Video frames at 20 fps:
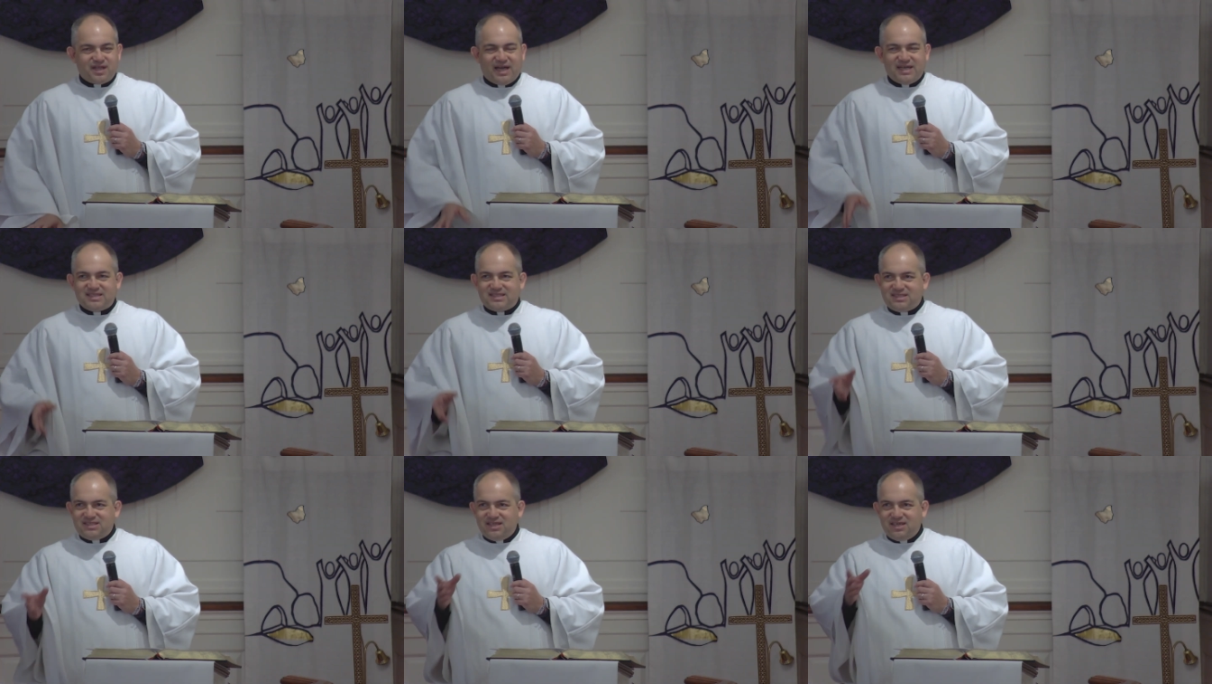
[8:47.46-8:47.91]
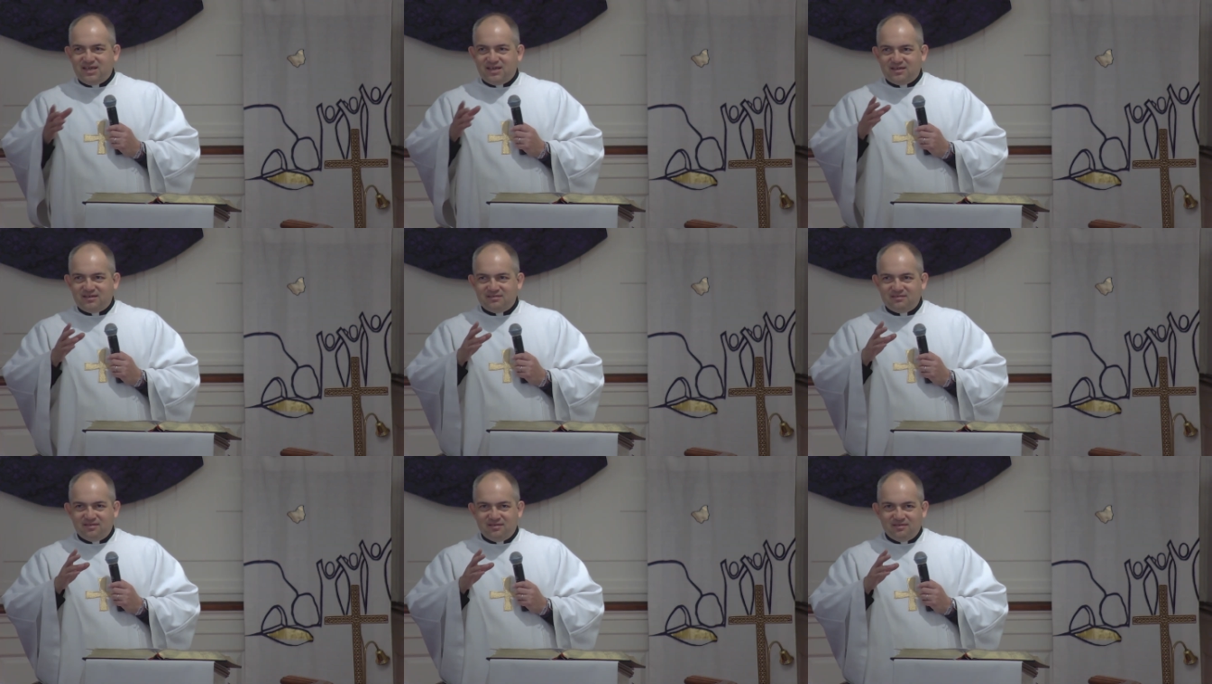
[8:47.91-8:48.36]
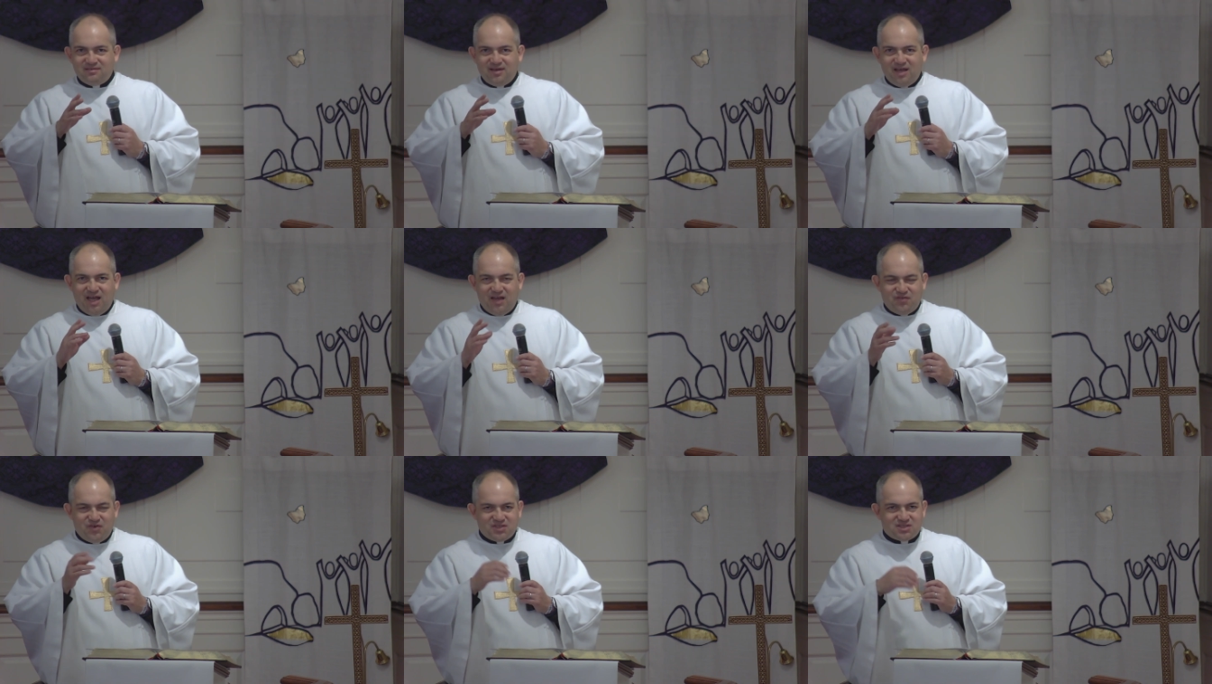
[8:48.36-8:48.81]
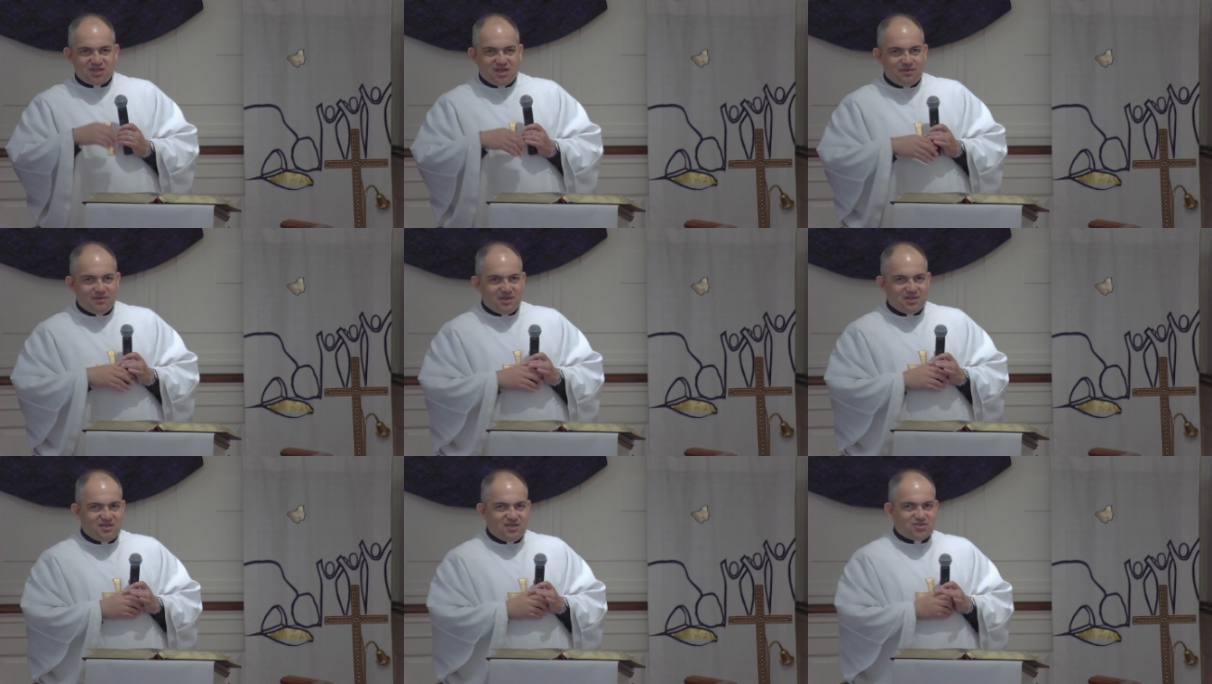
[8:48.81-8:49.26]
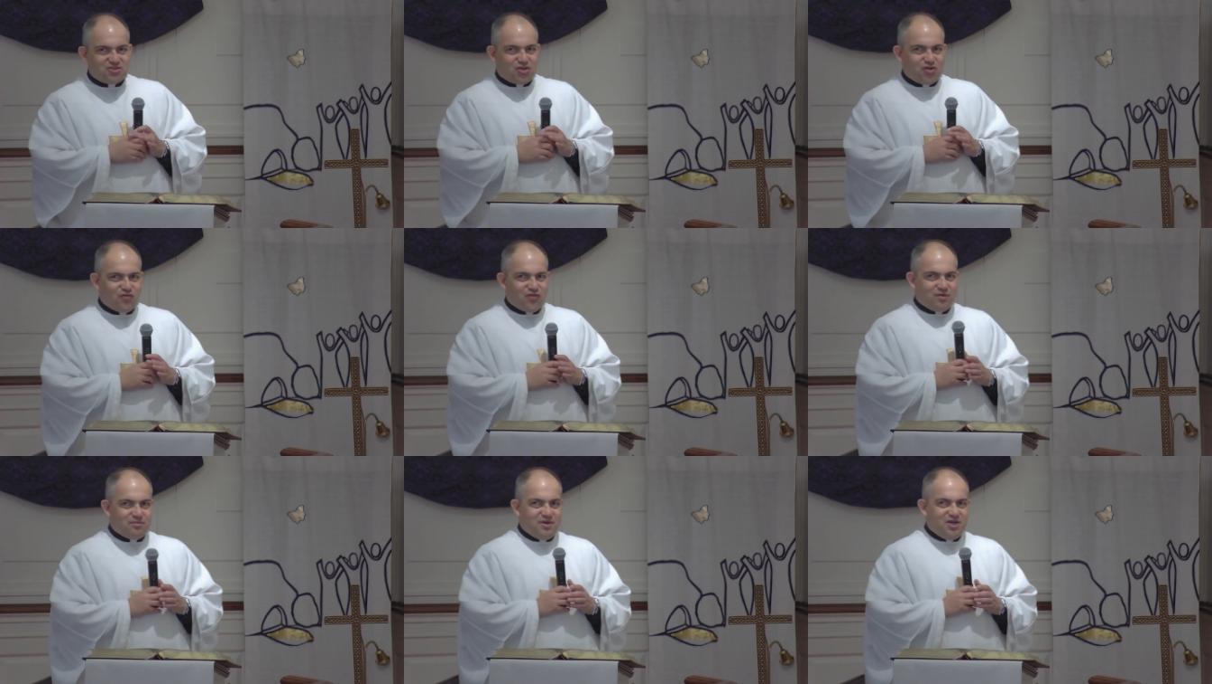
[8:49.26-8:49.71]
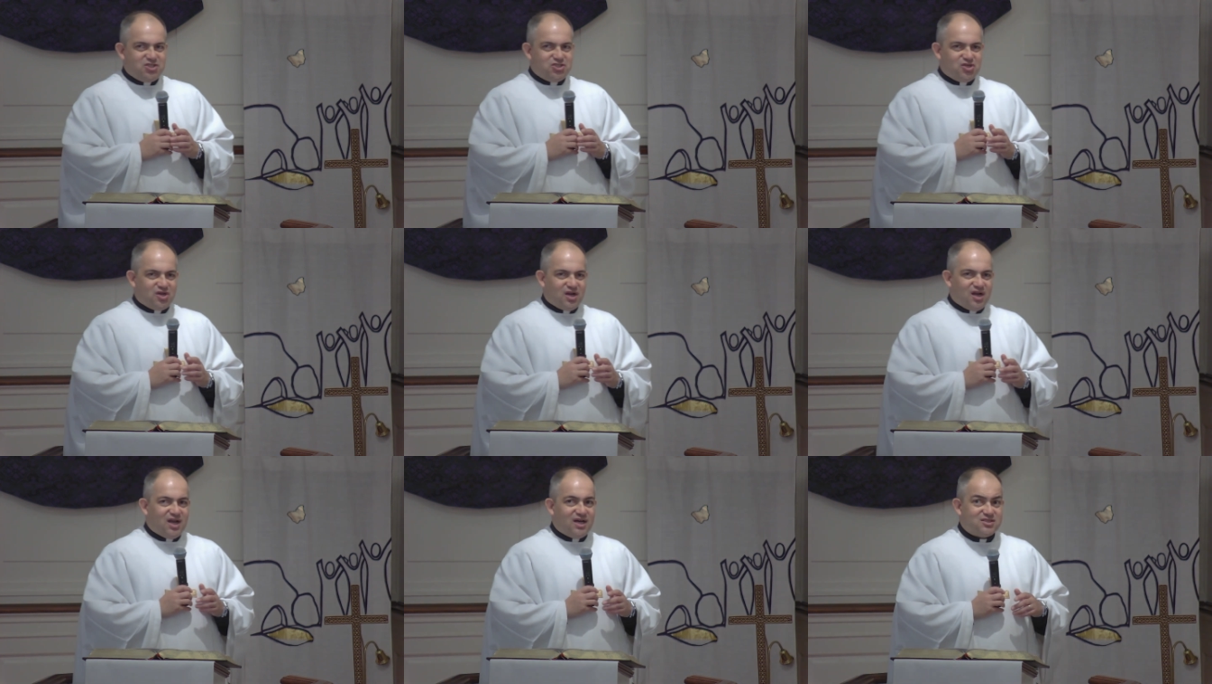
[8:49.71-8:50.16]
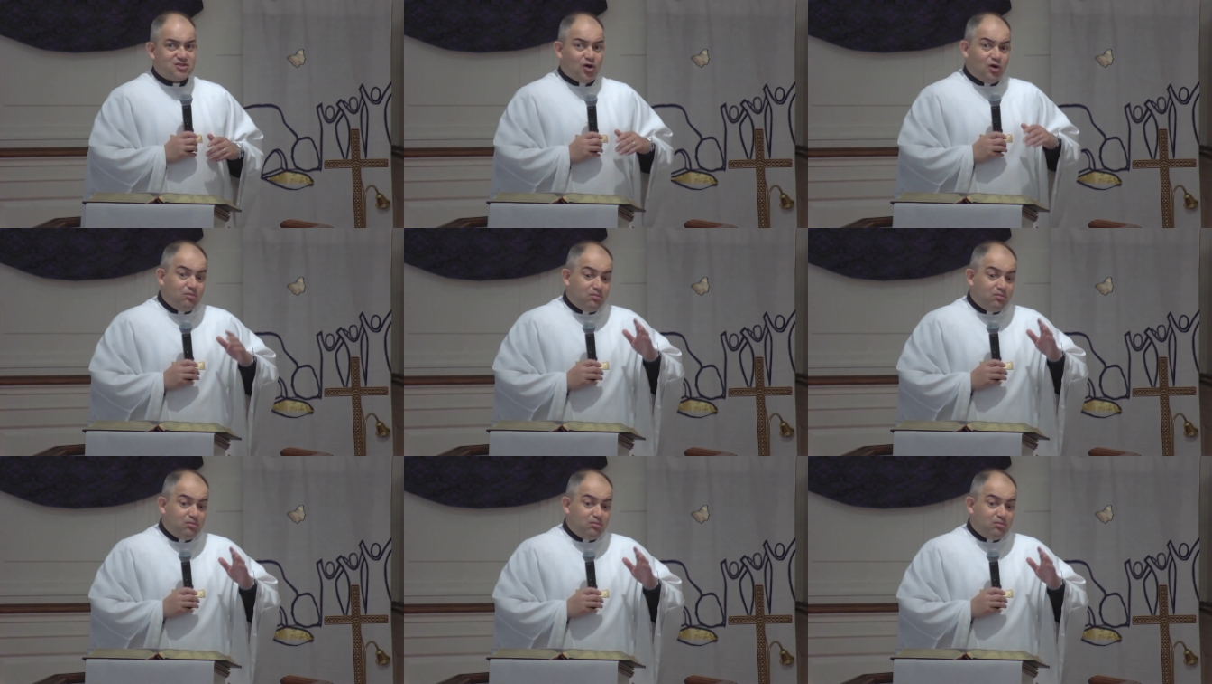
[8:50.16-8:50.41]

I see it every time I teach confirmation class,